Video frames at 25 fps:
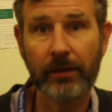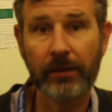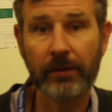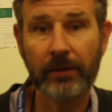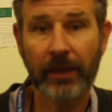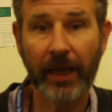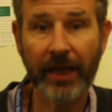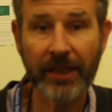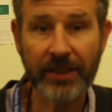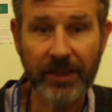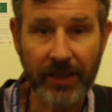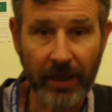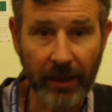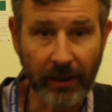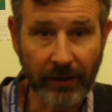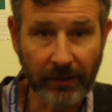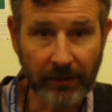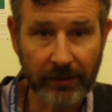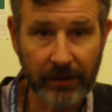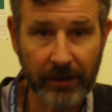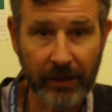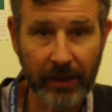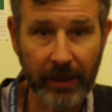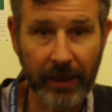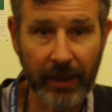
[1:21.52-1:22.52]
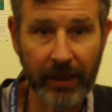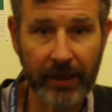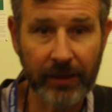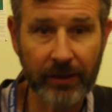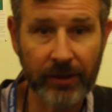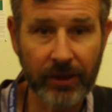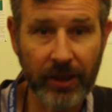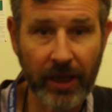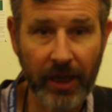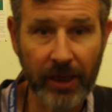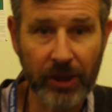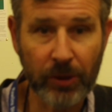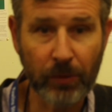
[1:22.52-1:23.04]
Later in
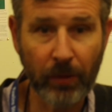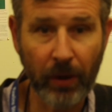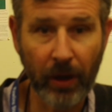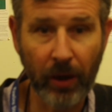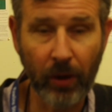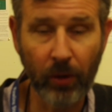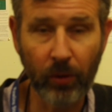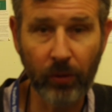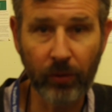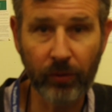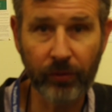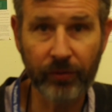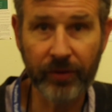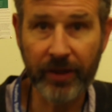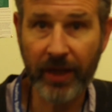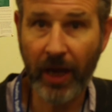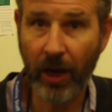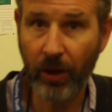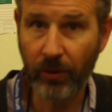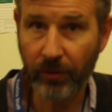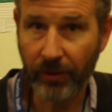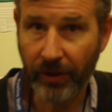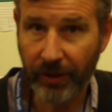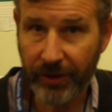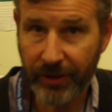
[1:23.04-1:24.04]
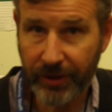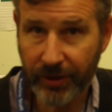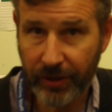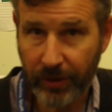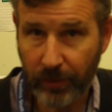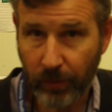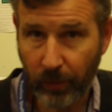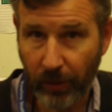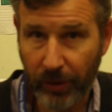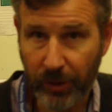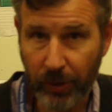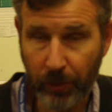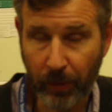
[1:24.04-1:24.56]
year 12, the
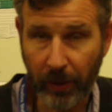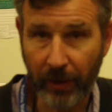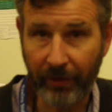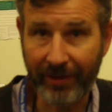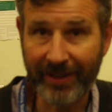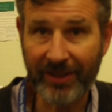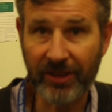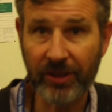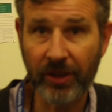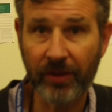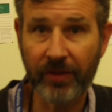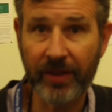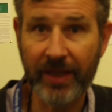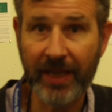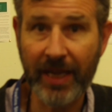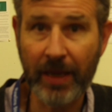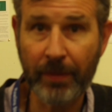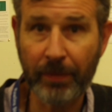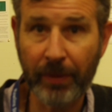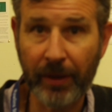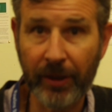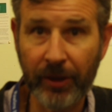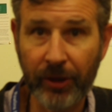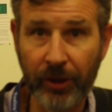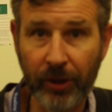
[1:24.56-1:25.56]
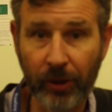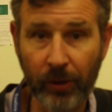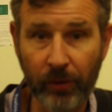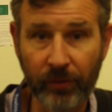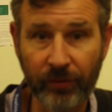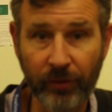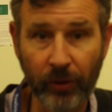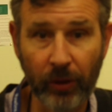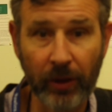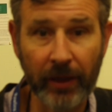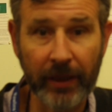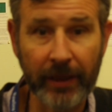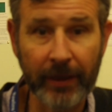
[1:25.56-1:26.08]
onus, once we're into the EPQ
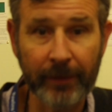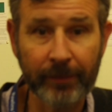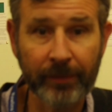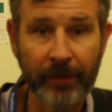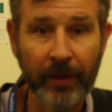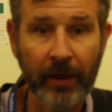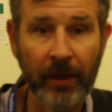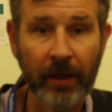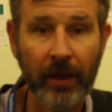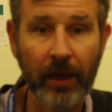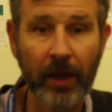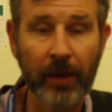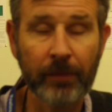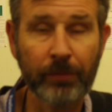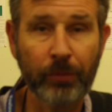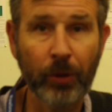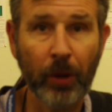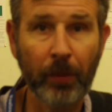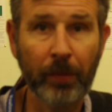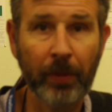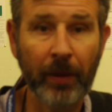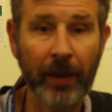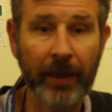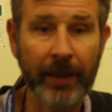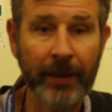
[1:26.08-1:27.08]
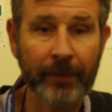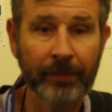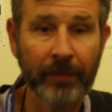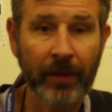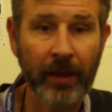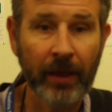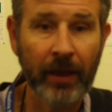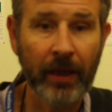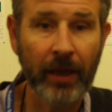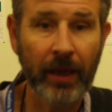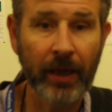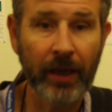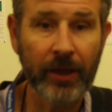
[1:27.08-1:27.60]
fully and properly,
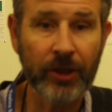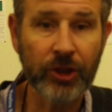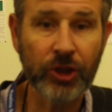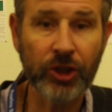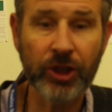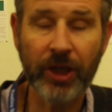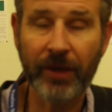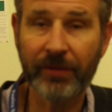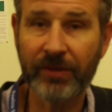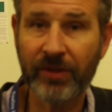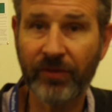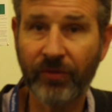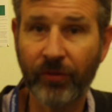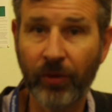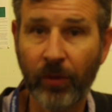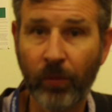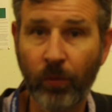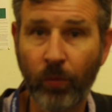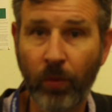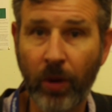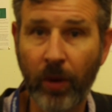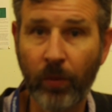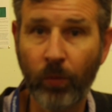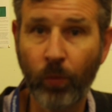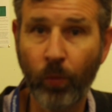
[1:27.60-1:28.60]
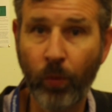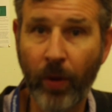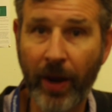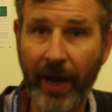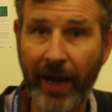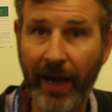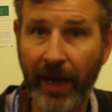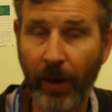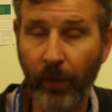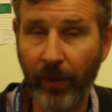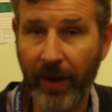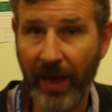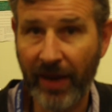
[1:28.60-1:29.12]
shifts from one
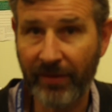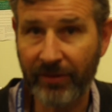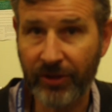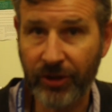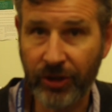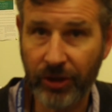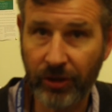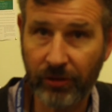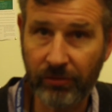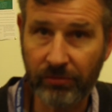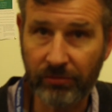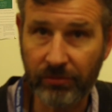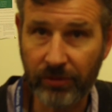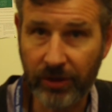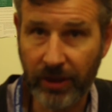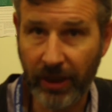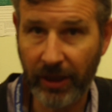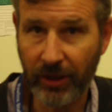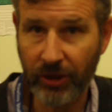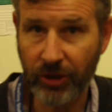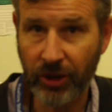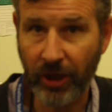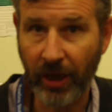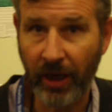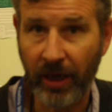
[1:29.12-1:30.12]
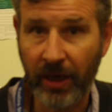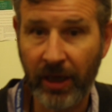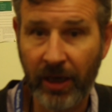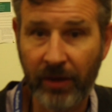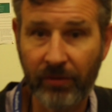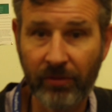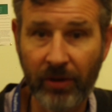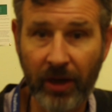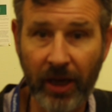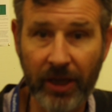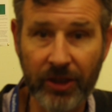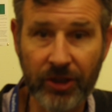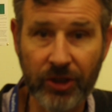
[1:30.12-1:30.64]
where we have a student-teacher
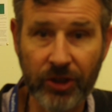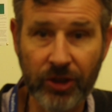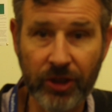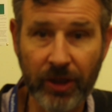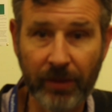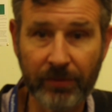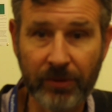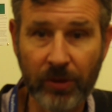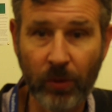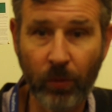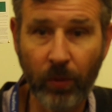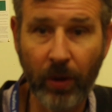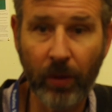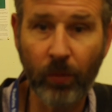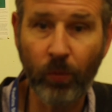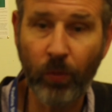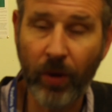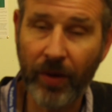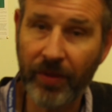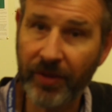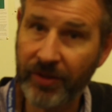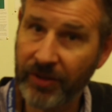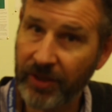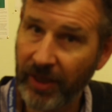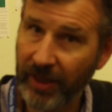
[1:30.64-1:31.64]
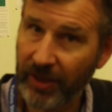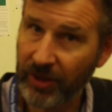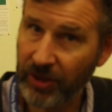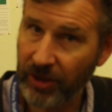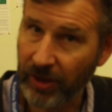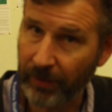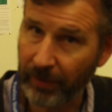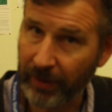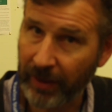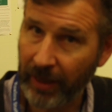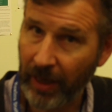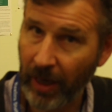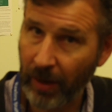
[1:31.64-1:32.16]
relationship to one where the
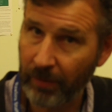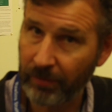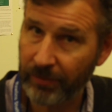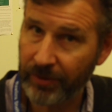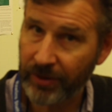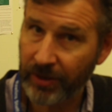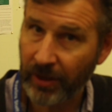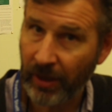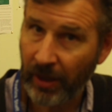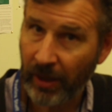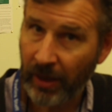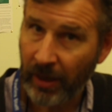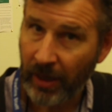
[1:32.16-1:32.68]
teacher becomes